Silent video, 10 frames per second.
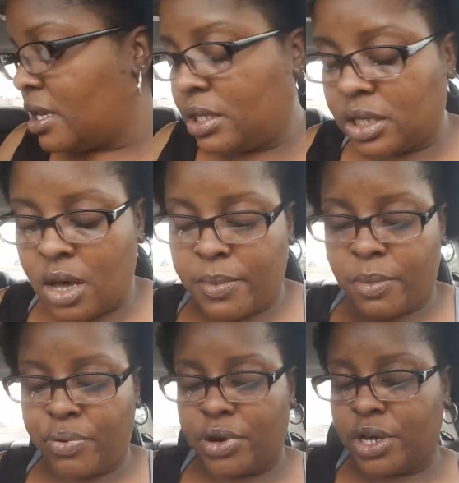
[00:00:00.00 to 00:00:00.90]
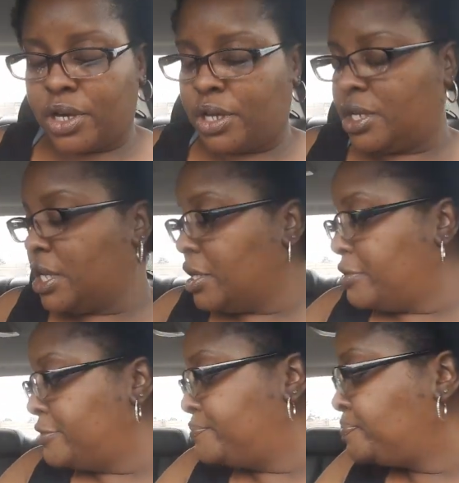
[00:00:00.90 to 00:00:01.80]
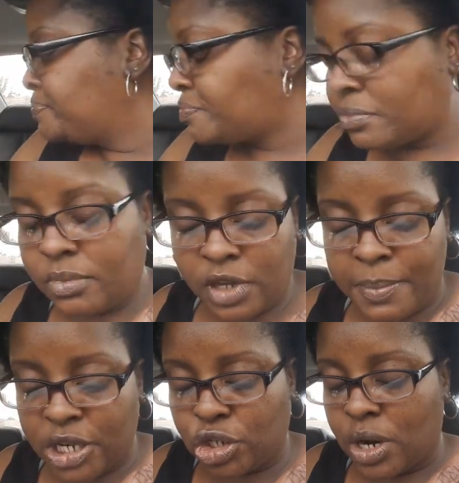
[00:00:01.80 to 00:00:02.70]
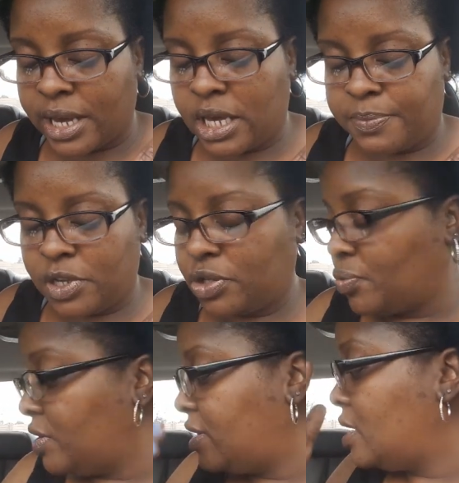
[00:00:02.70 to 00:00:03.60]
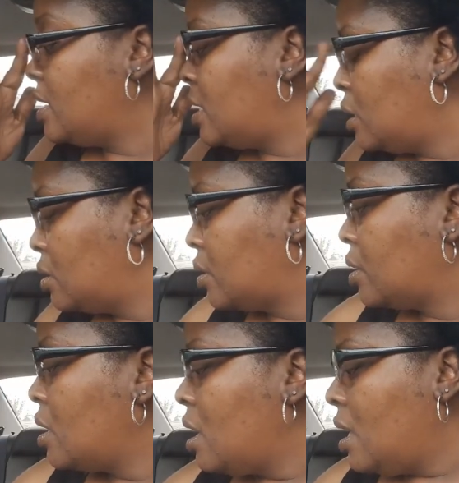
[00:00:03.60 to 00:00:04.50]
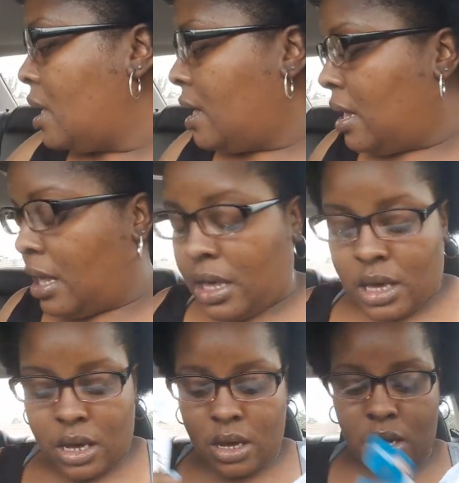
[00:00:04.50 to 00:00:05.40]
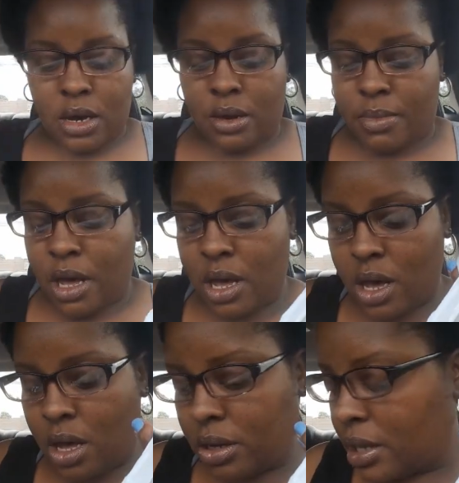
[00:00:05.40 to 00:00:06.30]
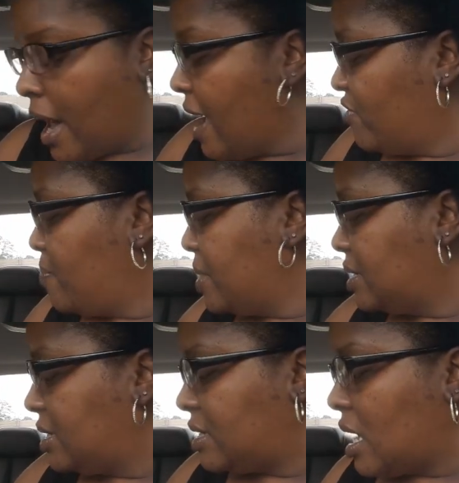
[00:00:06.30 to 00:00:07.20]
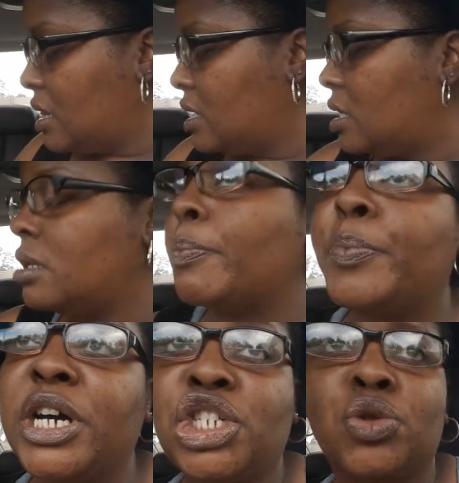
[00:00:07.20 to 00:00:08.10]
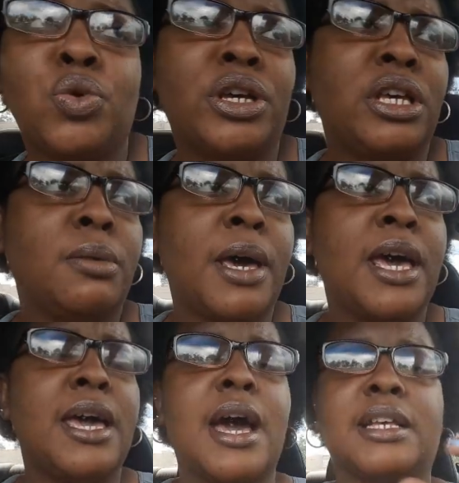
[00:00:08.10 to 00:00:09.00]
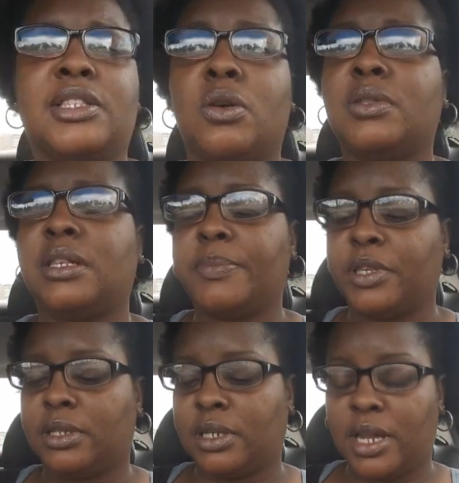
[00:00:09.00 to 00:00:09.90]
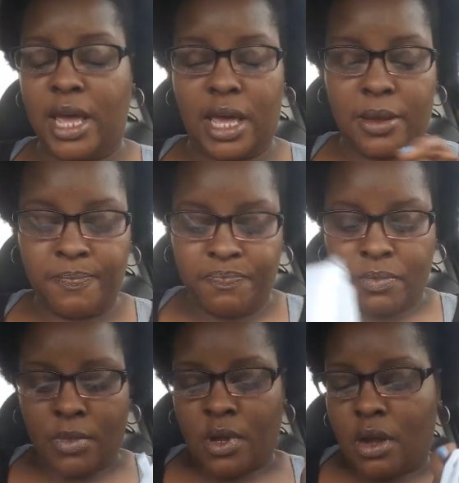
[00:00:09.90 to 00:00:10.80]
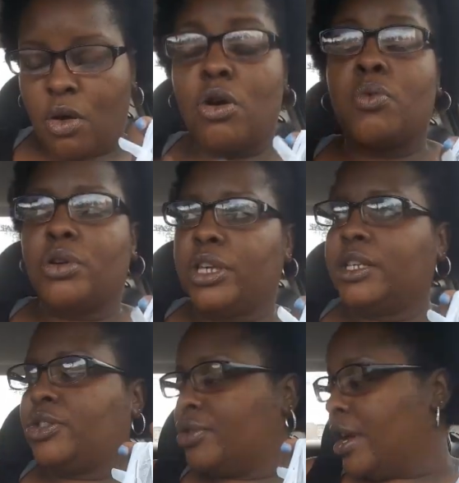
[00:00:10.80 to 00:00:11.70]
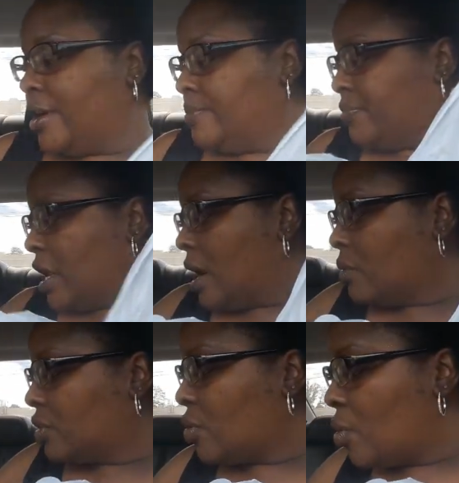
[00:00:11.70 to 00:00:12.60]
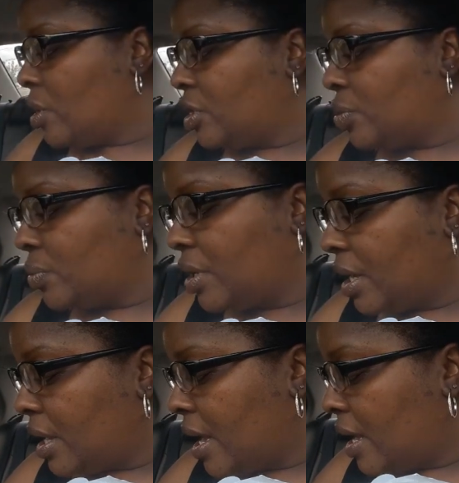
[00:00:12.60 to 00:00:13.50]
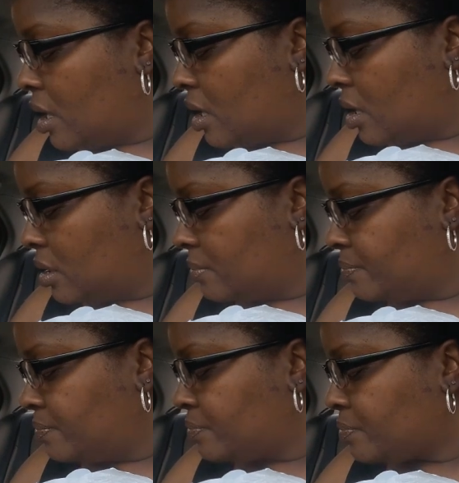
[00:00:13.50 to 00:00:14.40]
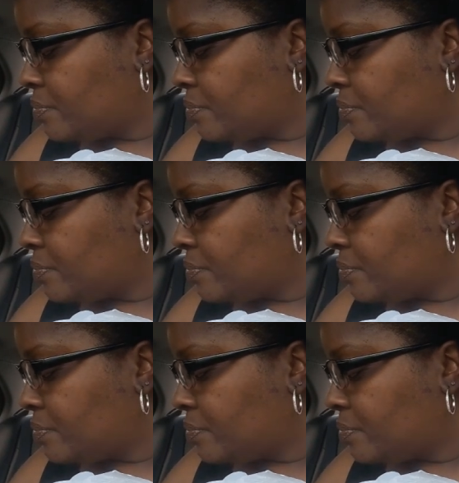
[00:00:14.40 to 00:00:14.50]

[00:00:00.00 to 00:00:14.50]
think it's gonna be a pretty good deal. Make sure I keep this receipt here. Um, I haven't been selling much on eBay. I sold something today, or well, yesterday, and I was going to get a, um,